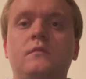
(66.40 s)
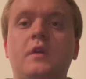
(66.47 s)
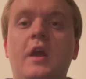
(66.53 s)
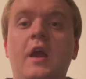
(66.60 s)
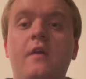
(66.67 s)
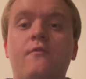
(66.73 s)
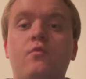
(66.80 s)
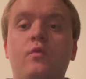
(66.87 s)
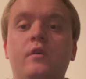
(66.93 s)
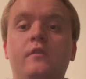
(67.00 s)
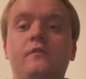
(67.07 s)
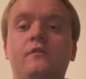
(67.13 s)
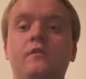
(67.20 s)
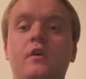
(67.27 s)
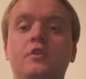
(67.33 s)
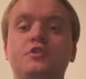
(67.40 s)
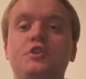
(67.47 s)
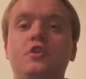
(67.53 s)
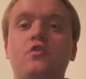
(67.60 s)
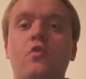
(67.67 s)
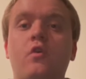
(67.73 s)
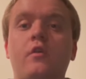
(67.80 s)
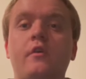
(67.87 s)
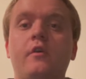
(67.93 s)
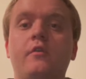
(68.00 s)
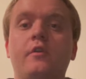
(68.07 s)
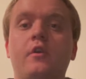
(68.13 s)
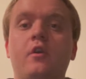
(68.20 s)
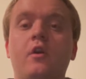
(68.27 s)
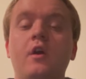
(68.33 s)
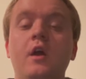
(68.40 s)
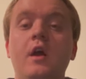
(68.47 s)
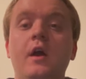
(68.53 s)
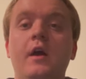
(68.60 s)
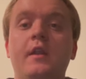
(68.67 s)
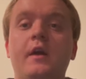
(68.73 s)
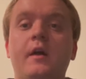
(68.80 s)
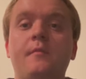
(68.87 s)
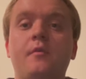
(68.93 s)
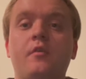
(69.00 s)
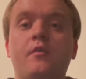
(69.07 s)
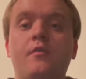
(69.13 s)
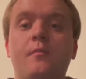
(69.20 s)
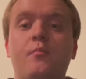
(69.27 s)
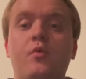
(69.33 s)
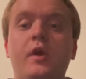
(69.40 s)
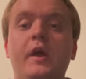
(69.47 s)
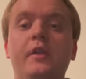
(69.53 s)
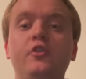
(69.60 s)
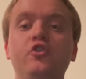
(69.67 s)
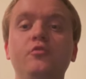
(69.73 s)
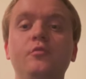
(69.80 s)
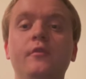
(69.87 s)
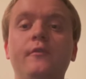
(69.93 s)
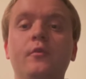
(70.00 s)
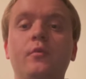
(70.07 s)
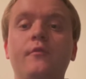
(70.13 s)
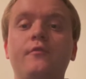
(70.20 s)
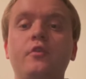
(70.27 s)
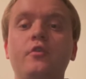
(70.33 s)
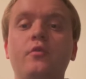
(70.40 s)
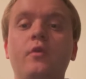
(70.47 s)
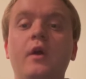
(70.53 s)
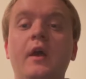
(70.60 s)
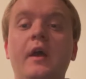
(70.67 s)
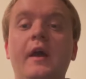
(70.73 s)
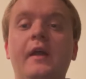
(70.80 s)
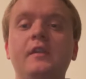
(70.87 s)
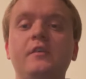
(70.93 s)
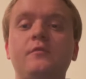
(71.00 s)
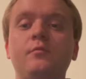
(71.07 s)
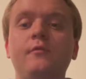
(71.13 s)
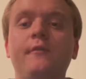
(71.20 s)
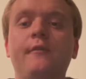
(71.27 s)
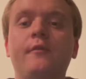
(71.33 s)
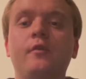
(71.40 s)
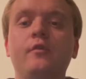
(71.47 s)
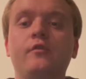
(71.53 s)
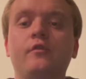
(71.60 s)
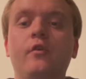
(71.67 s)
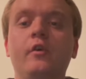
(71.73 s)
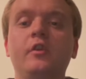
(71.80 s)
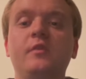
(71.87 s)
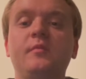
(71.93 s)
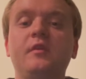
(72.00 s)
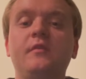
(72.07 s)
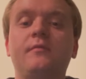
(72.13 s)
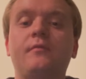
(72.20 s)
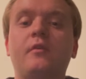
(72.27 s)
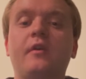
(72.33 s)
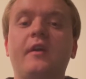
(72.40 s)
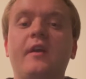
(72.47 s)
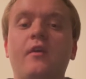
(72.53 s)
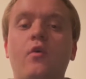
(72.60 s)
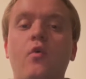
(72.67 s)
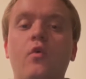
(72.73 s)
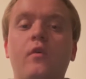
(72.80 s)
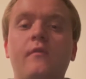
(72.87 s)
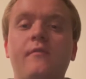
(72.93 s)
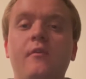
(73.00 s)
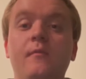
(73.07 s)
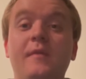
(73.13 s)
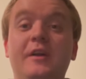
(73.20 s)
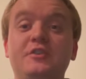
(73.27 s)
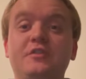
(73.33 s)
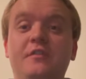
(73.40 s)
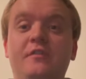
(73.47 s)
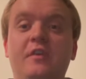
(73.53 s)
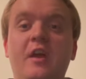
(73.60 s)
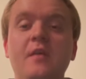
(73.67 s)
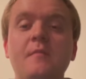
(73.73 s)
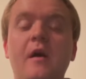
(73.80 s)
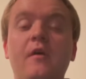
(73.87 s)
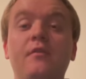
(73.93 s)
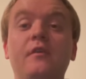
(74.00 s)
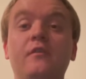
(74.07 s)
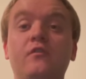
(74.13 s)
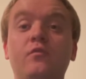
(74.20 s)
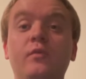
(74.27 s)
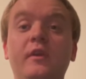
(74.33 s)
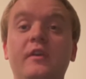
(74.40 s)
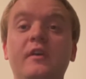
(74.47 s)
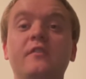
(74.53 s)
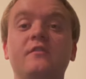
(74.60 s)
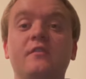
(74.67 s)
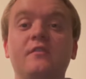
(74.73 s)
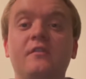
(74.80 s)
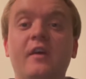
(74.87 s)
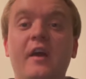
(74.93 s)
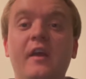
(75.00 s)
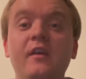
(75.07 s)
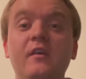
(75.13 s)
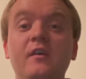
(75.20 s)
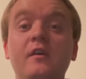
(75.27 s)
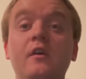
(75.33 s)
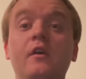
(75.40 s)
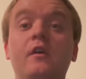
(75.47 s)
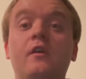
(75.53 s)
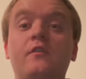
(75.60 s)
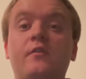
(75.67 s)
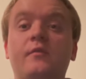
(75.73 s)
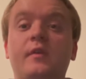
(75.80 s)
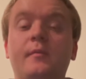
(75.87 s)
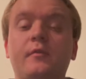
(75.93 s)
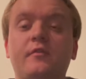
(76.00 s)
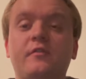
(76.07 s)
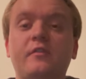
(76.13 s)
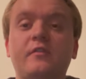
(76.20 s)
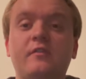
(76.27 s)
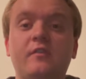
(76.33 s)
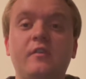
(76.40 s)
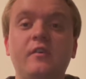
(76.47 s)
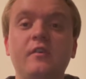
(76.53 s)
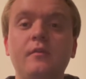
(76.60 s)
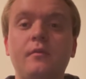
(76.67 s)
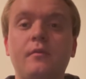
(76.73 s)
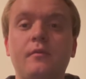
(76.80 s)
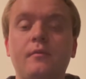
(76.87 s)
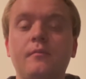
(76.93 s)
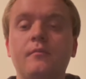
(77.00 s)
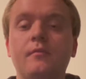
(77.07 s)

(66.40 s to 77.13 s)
Hey everyone, it's Don G. Corleone here, and I am here with a brand new movie review, and this movie review is going to be for a horror film that just came out this weekend today, on September 16th,